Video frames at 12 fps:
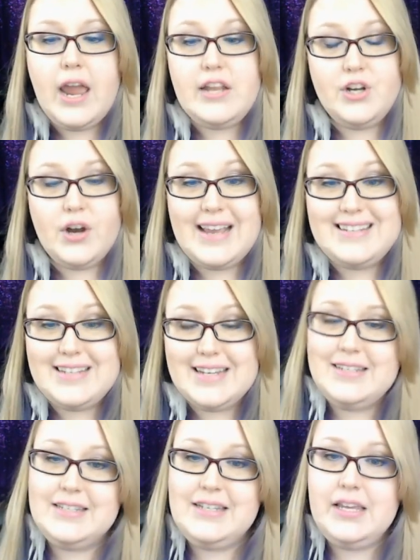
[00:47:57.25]
and your
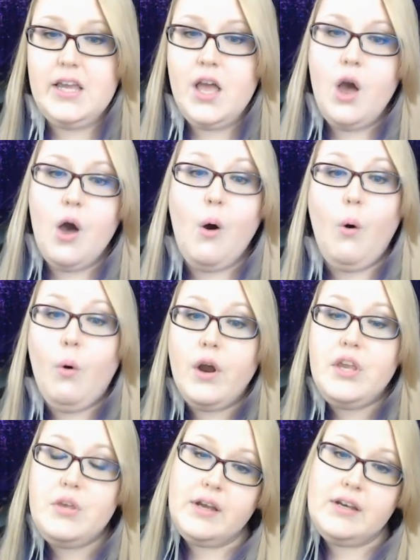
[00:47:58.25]
identity,
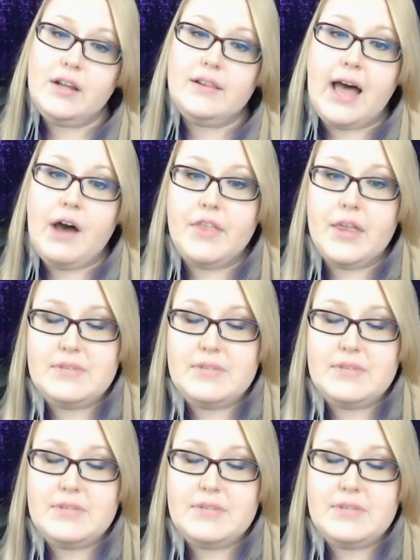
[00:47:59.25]
or you can allow them